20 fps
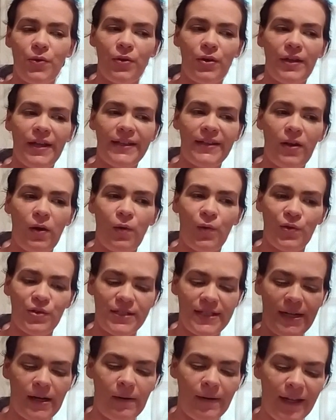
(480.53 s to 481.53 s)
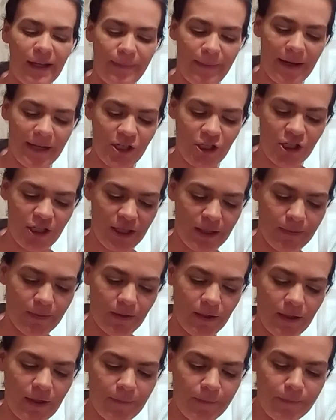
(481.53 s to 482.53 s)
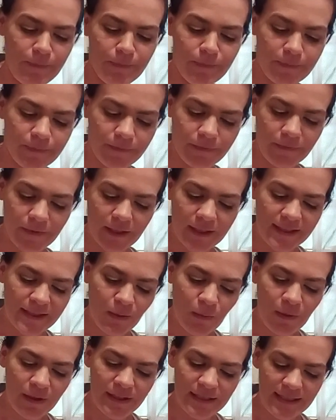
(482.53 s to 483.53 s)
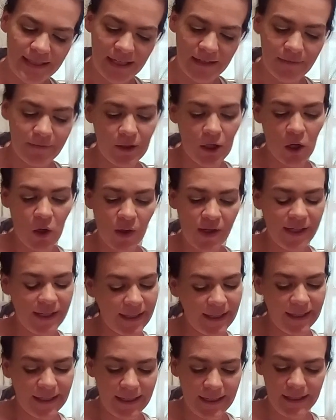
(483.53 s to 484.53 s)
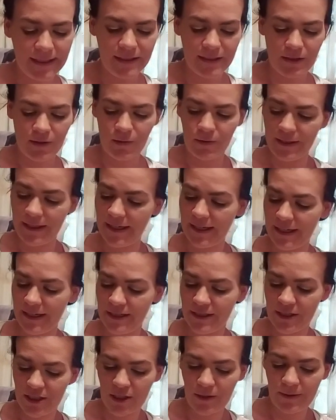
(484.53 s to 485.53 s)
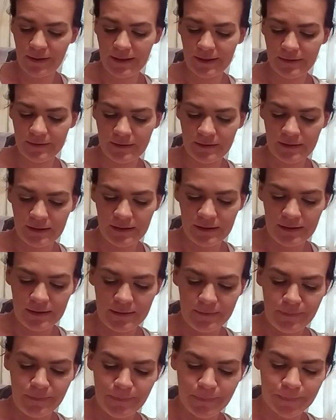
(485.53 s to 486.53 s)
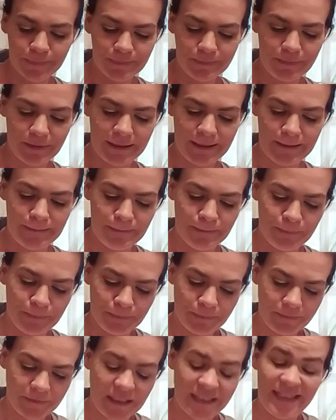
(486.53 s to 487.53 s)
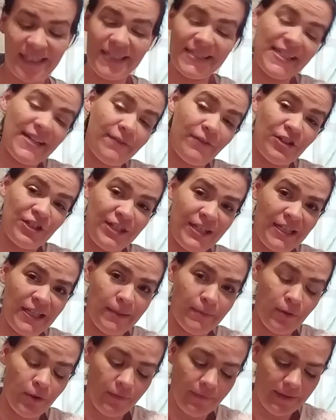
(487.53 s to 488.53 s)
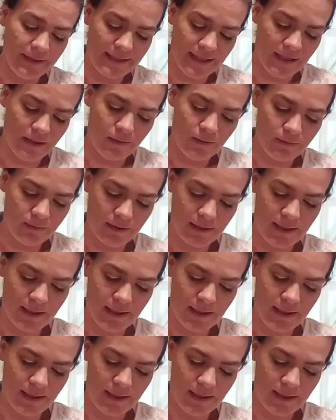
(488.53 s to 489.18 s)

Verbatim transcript: or like the whole set on eBay cheap, because I want to see if Cody can get into it, but because he's never seen the movies, I don't